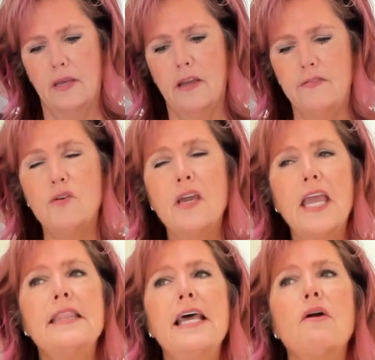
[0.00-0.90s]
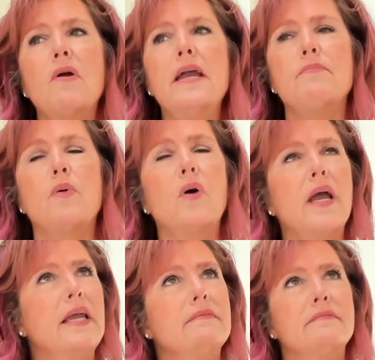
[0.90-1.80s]
If you can get that right,
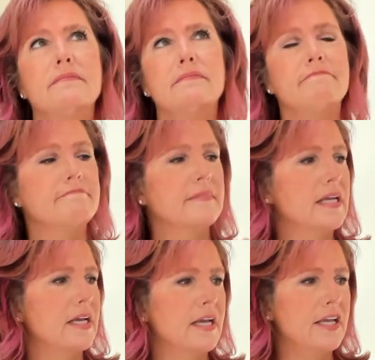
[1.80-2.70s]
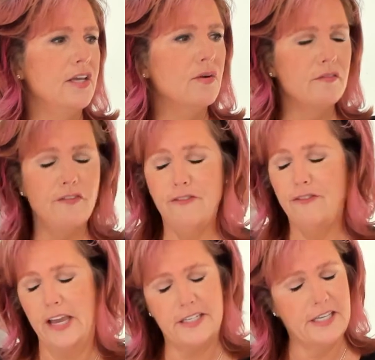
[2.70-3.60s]
boy, you can
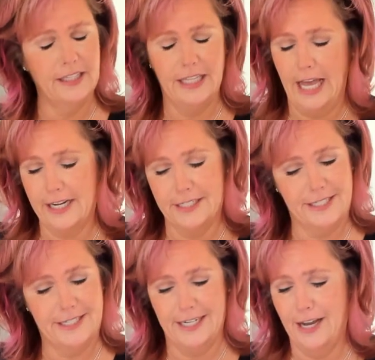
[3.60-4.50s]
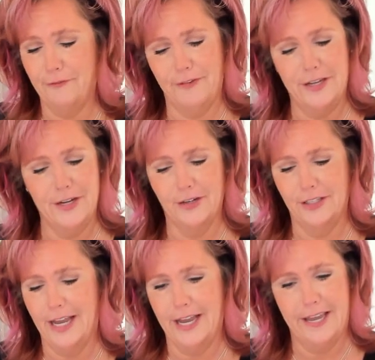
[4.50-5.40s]
fix a lot of stuff in your
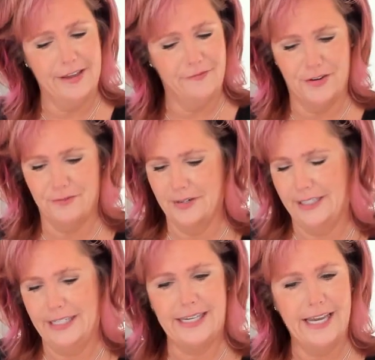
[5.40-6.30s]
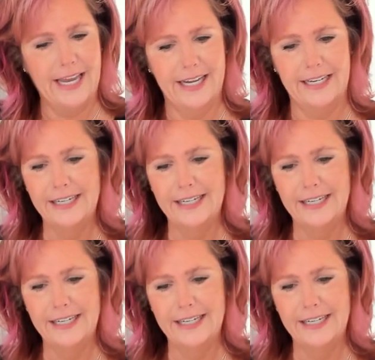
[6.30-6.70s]
life. You really can.